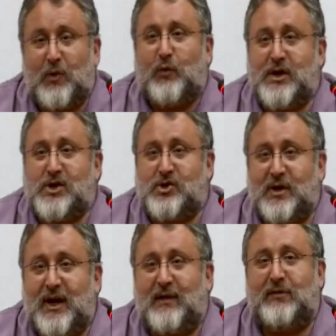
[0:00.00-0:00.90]
We should
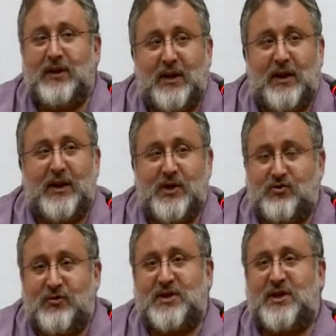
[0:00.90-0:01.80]
have little
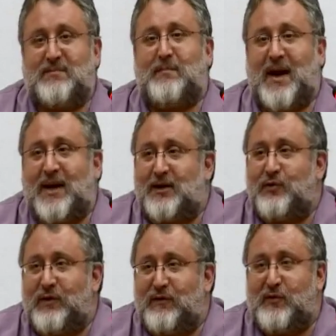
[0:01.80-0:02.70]
interest in patent
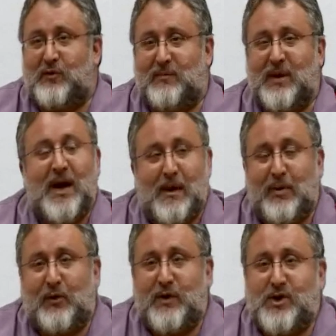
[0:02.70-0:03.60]
reform,
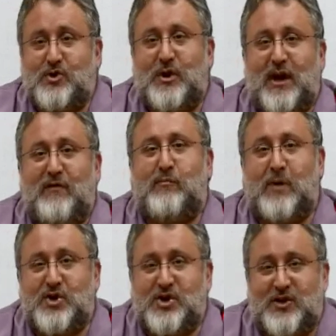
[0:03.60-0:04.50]
but we should have
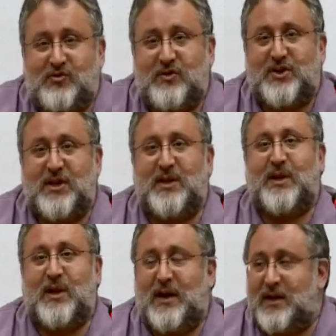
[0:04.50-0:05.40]
much interest in
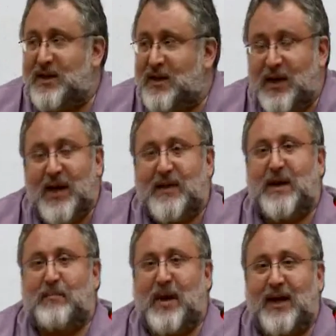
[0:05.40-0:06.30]
the idea
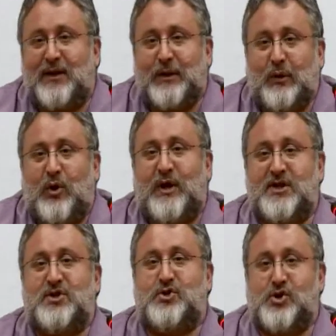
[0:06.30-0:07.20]
that patent law
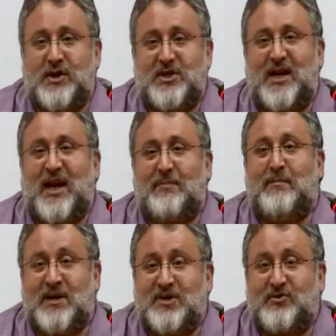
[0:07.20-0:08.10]
is just
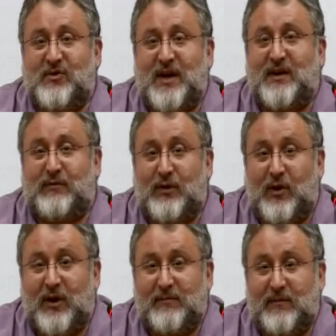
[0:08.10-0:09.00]
administrative
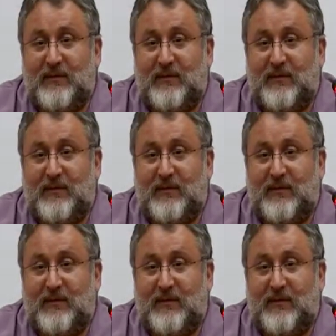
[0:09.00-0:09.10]
law.